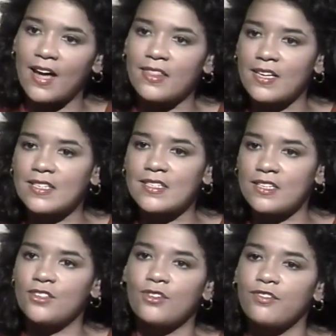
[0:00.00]
I think it's
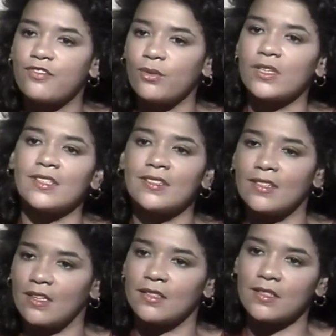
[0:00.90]
easier to fool an
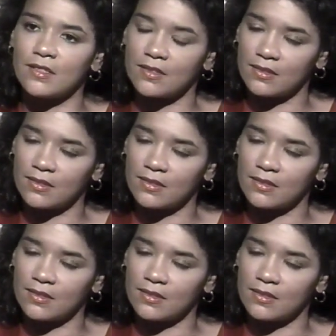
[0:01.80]
adult.